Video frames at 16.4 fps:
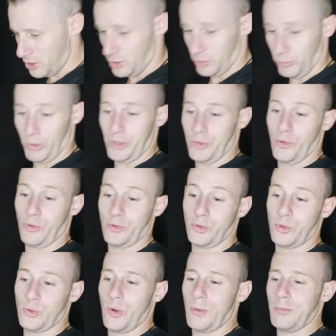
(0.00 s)
What, you want
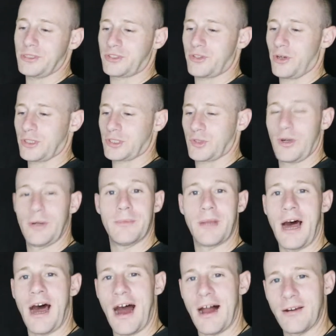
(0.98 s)
me to start screaming and
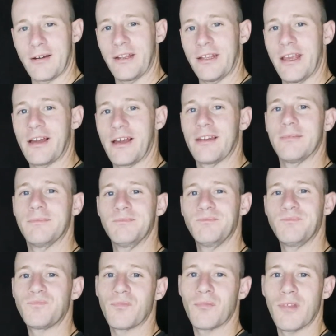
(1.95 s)
hollering and yelling?
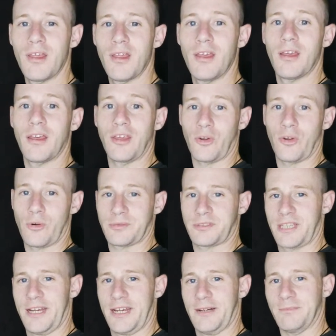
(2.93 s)
You know what I'm
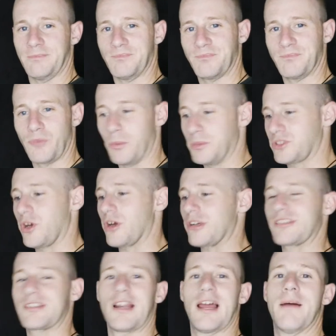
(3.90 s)
saying? You want me to start
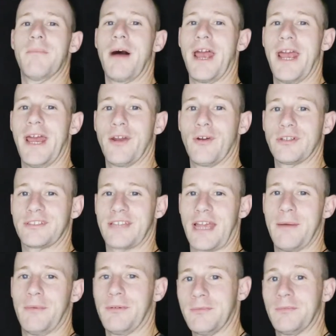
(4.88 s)
slamming my hand on the
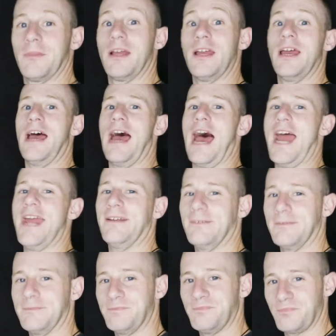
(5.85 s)
table? Hey! You
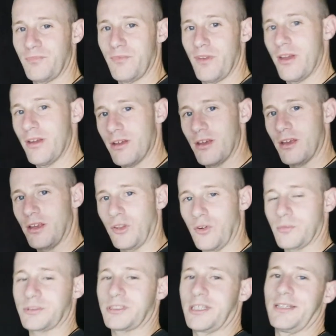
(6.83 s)
know what
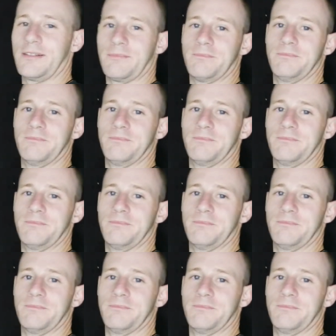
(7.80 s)
I'm saying?